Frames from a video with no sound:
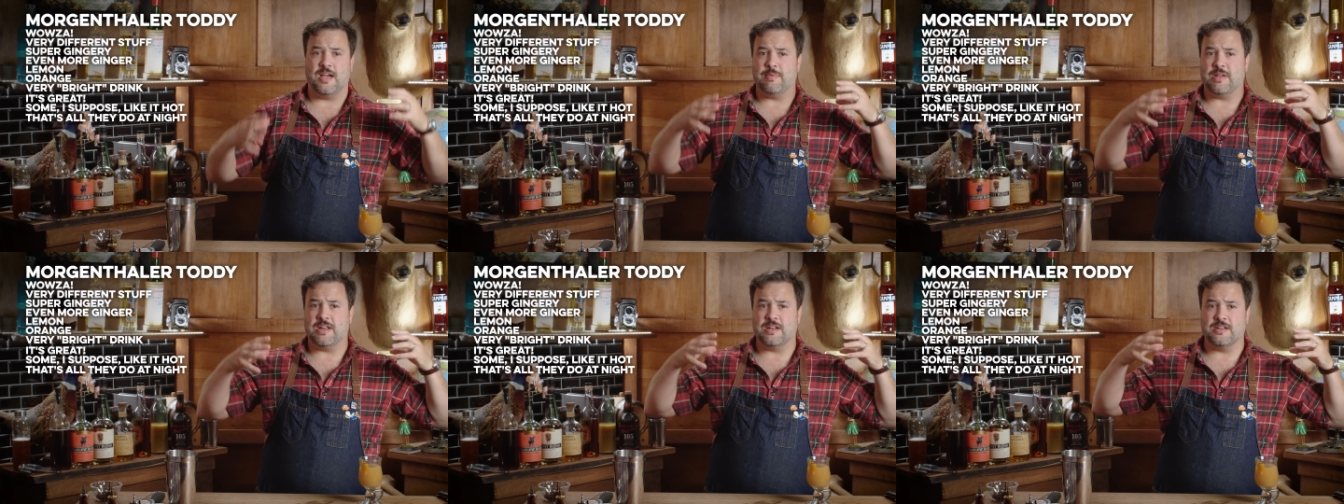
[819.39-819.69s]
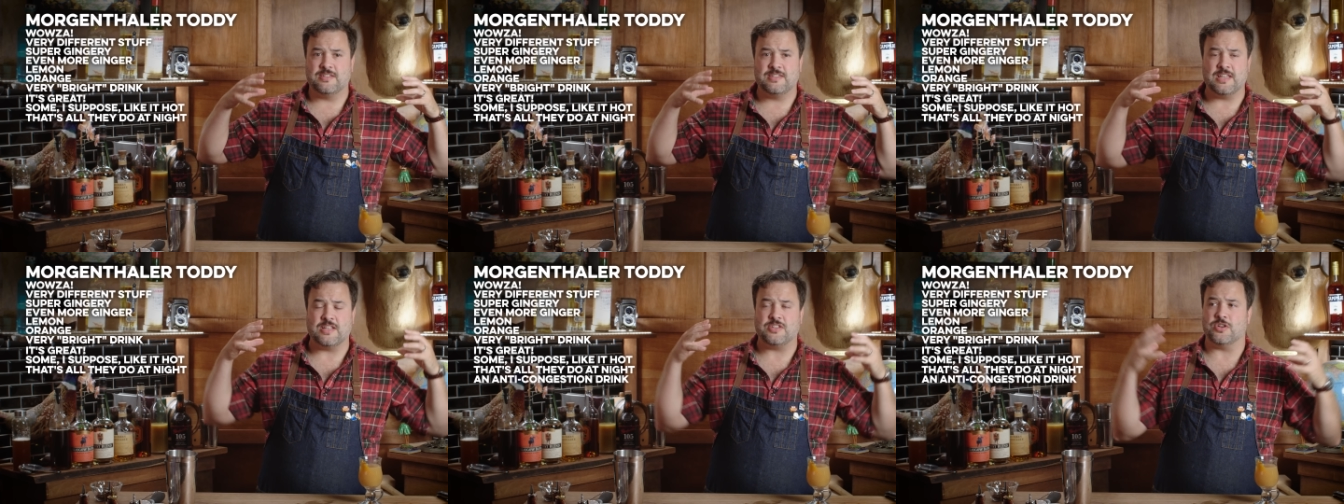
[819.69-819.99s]
I
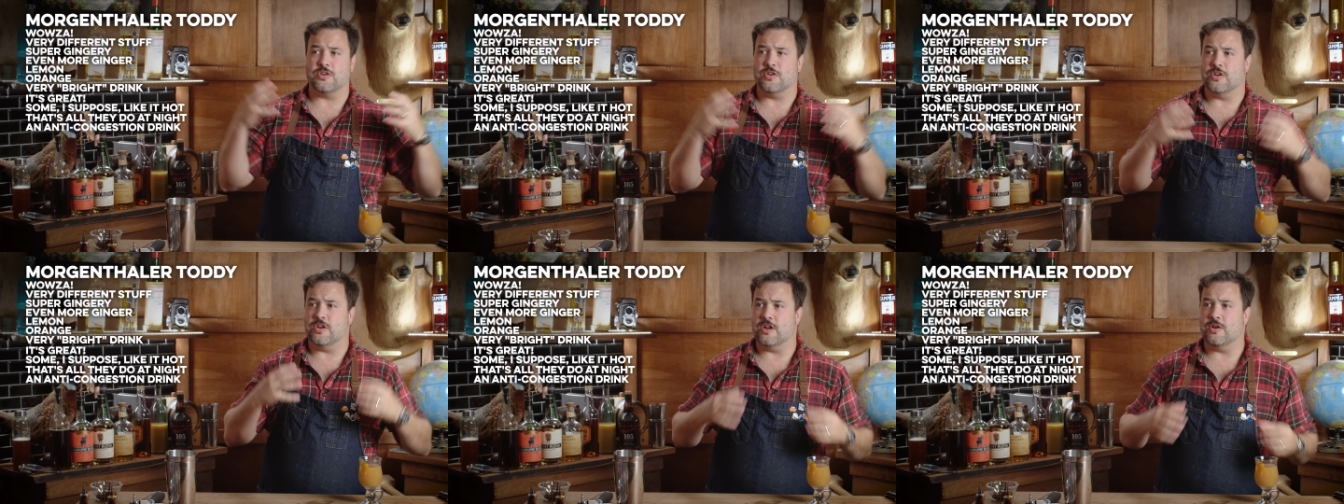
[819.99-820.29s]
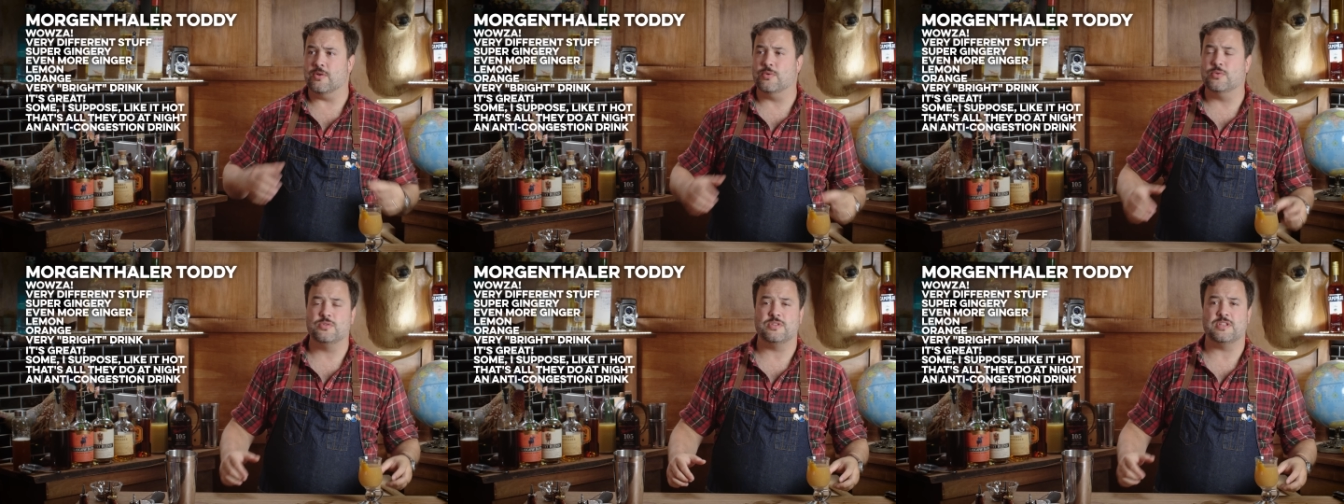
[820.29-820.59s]
mean, sets your
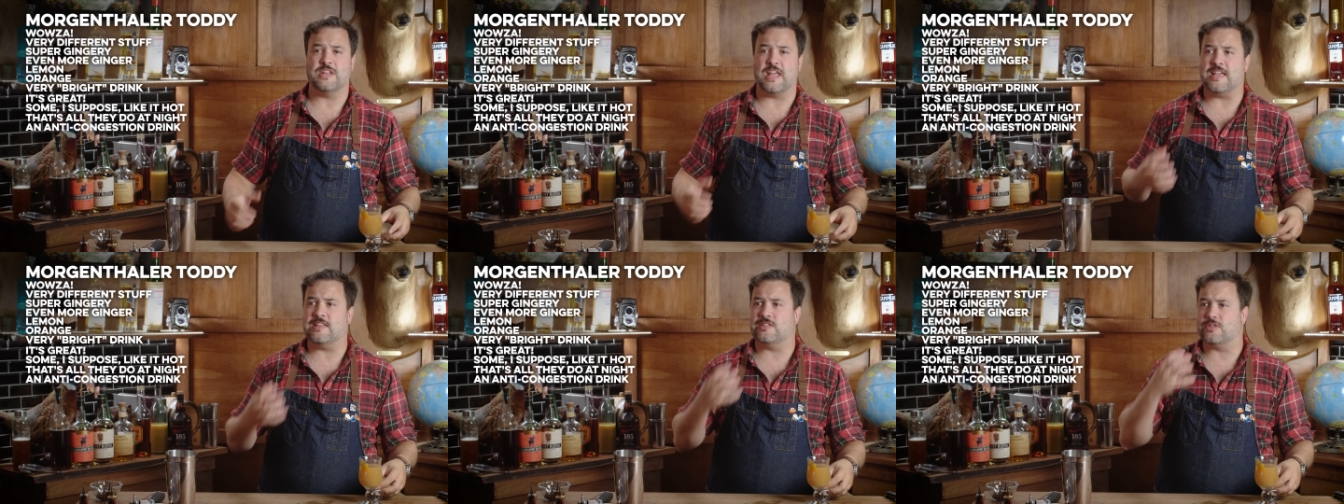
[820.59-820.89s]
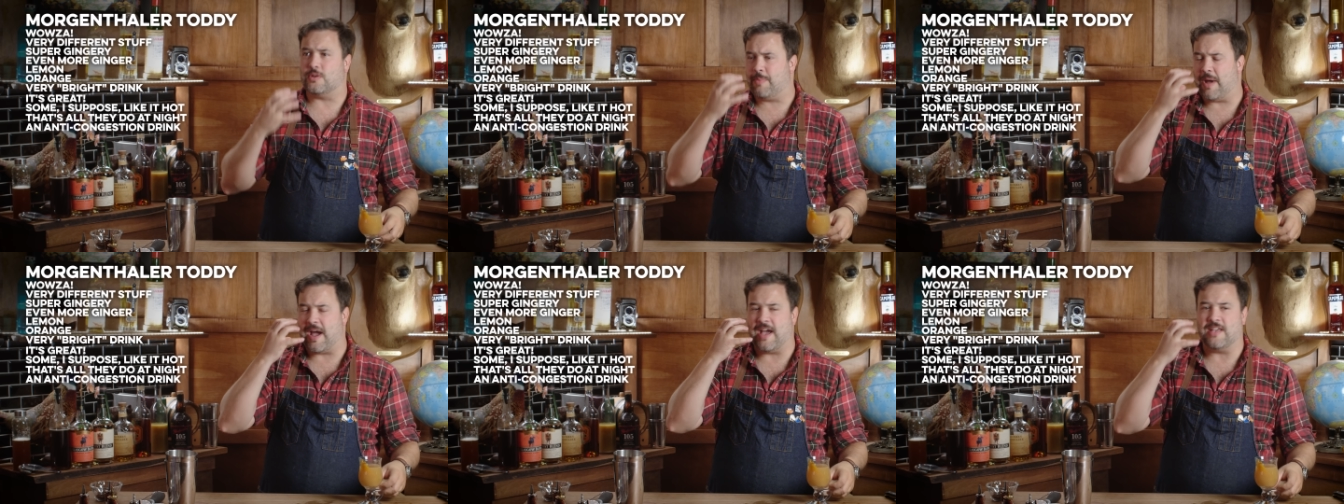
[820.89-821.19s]
no
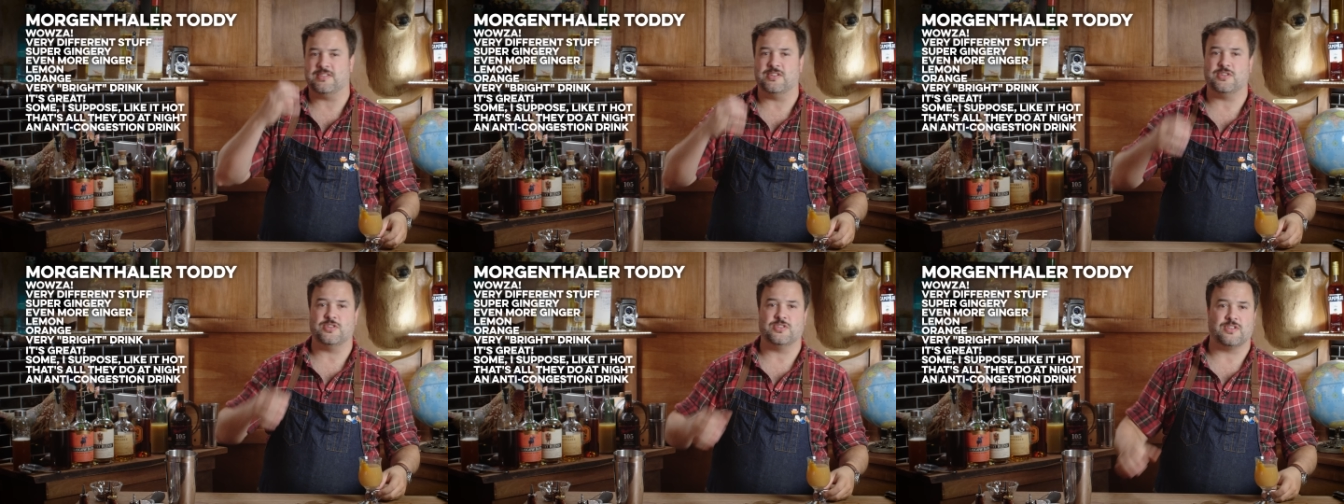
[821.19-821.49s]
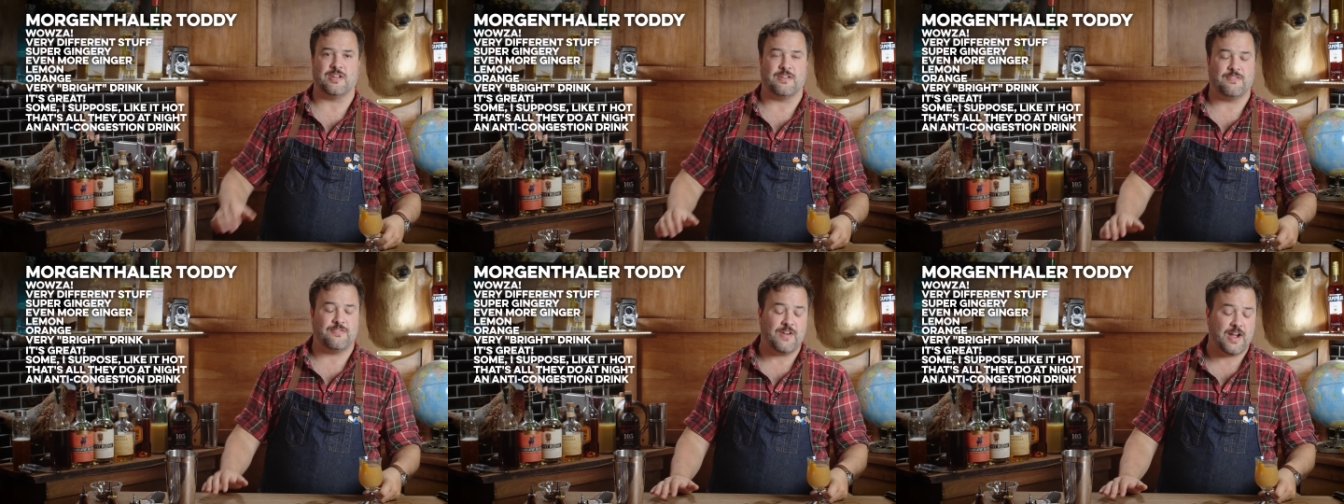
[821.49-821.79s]
nasal
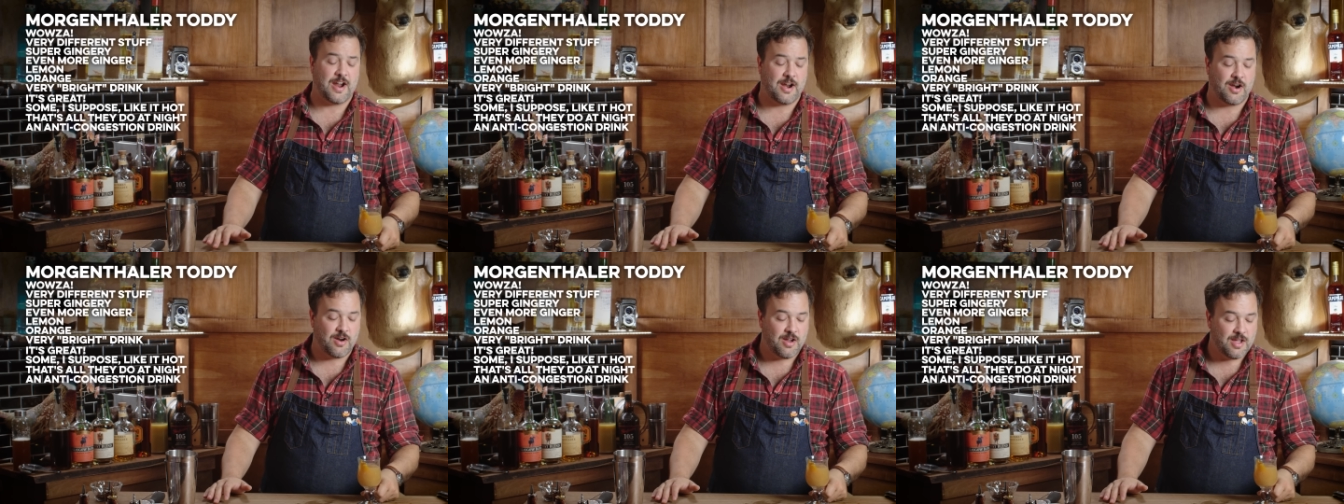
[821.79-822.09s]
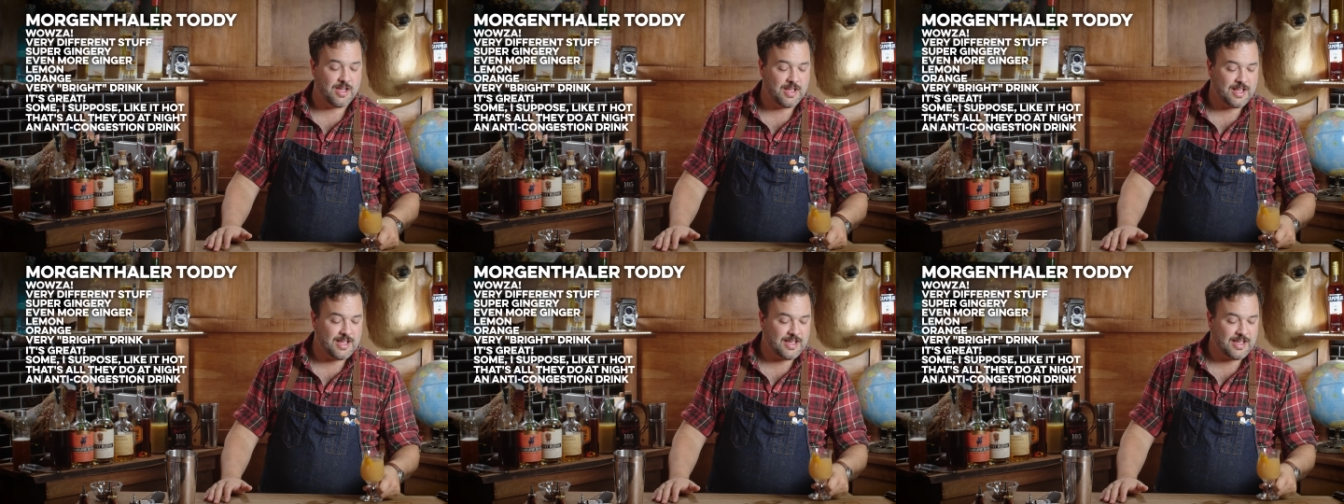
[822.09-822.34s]
passages on fire.